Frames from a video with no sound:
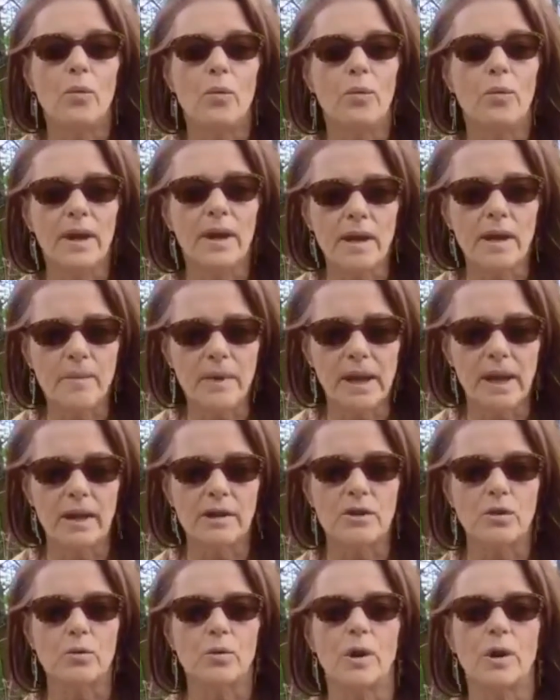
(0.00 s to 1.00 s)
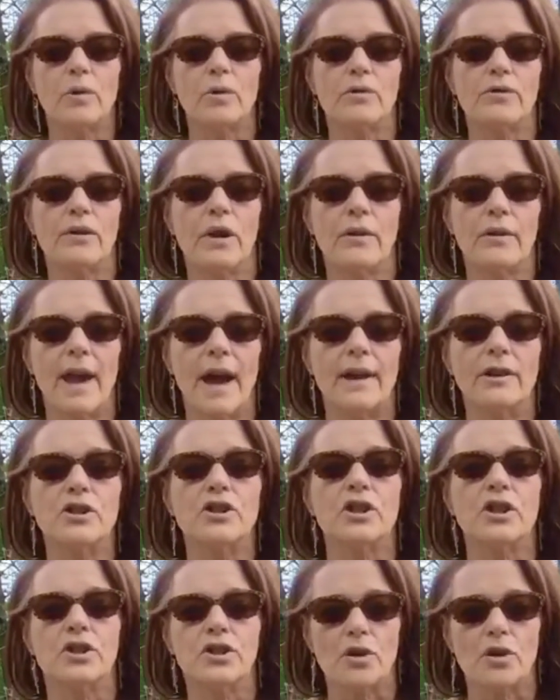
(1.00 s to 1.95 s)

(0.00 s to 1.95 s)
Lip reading: we can begin to work with our energy.